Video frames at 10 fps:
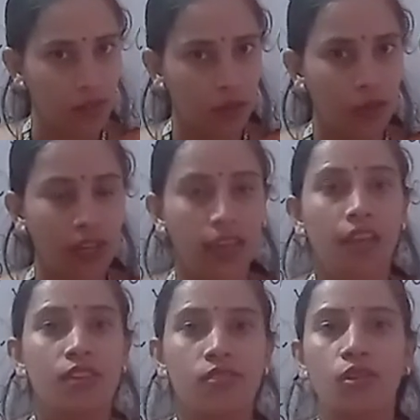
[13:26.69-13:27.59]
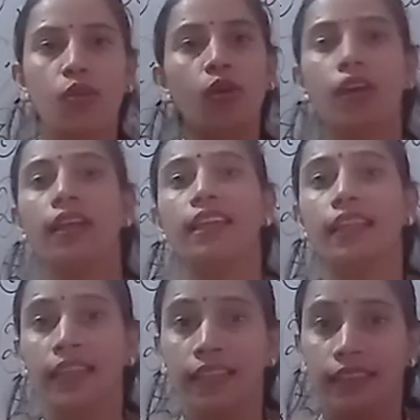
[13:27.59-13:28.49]
Okay, so
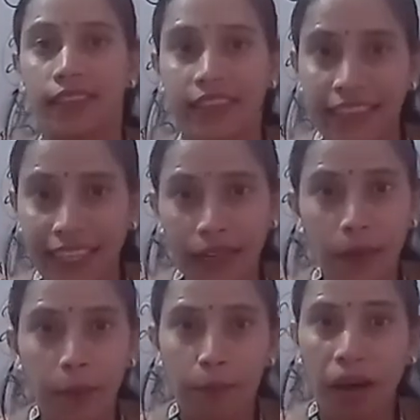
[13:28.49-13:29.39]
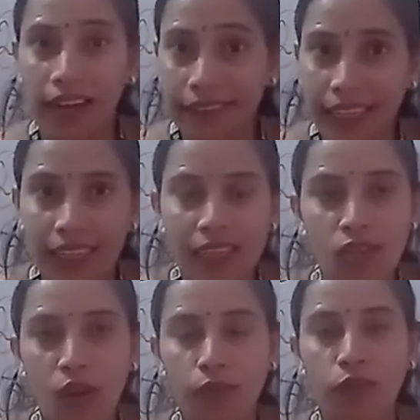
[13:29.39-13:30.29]
the particles
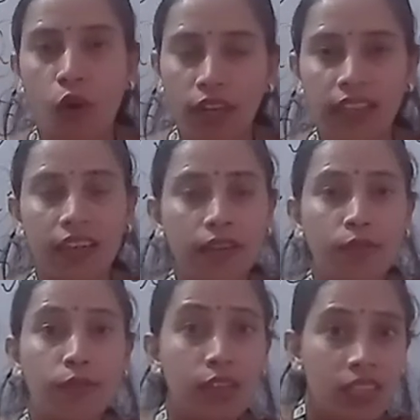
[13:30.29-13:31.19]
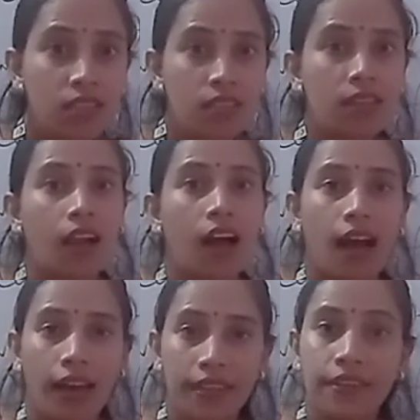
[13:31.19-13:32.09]
of water which
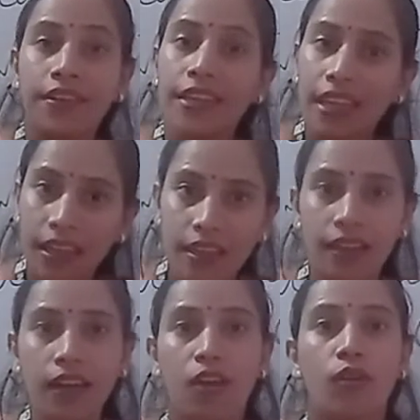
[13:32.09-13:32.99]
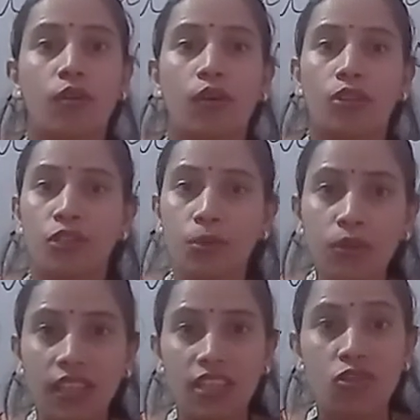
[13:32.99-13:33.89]
are near
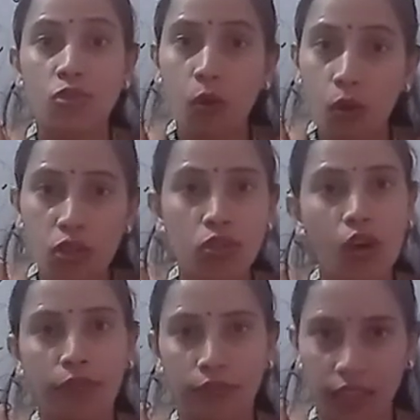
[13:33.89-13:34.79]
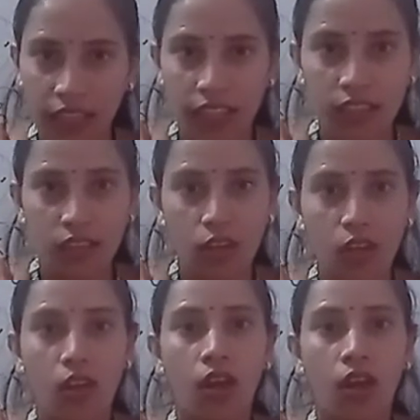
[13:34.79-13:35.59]
to the source of heat,